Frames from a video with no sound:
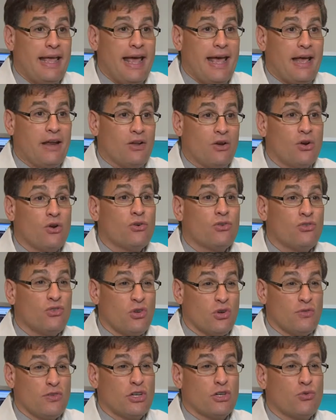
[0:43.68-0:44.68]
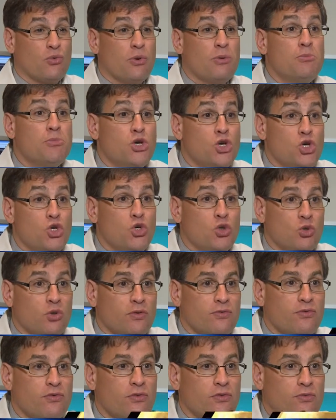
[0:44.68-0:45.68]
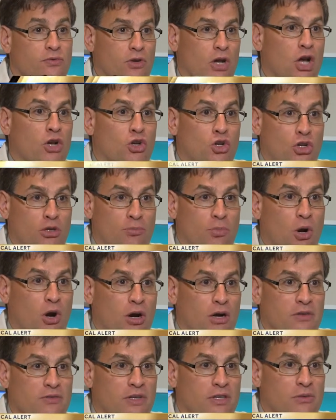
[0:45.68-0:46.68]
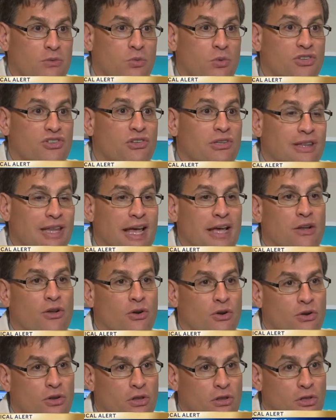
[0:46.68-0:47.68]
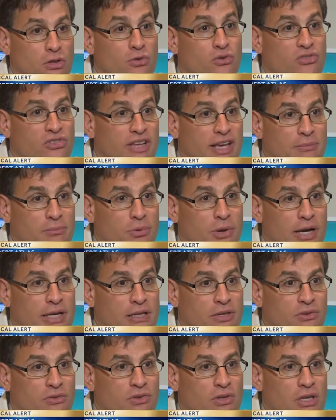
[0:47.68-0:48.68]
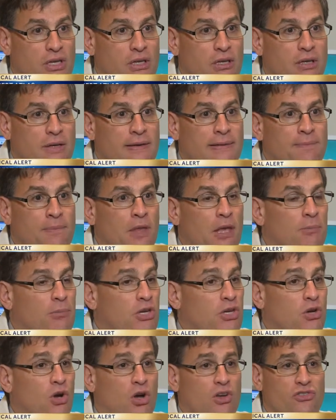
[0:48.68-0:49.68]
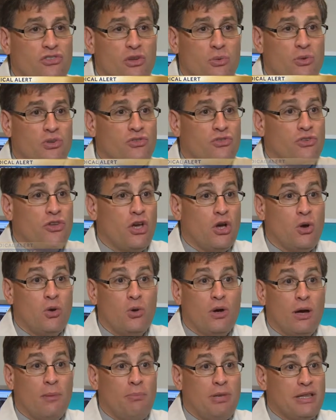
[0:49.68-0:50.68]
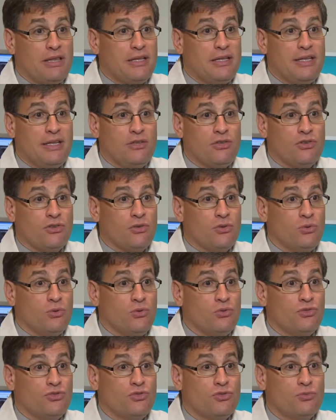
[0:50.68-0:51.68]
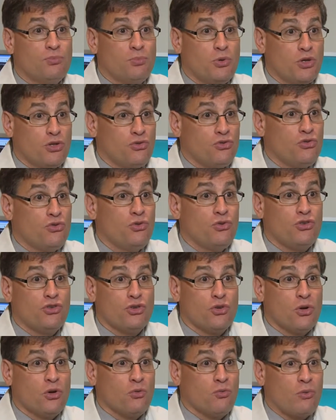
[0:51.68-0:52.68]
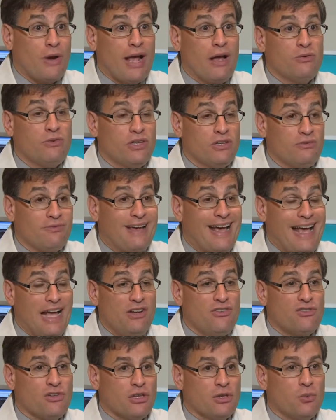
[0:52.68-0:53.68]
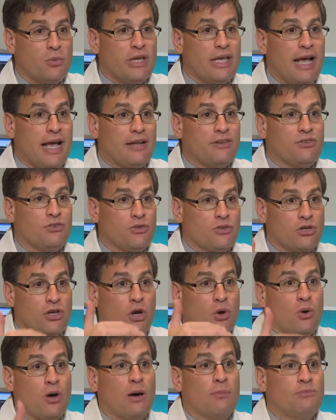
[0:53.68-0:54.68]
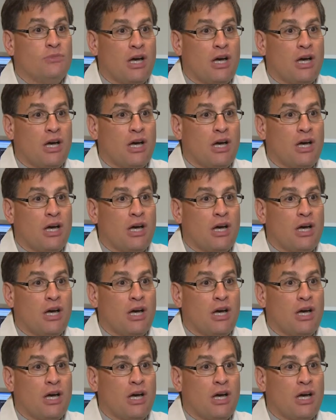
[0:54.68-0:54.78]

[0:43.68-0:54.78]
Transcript: had had her cervix removed, a good part of it, which led her to lose that pregnancy. Because there was no ability to put a suture around it vaginally, we had to go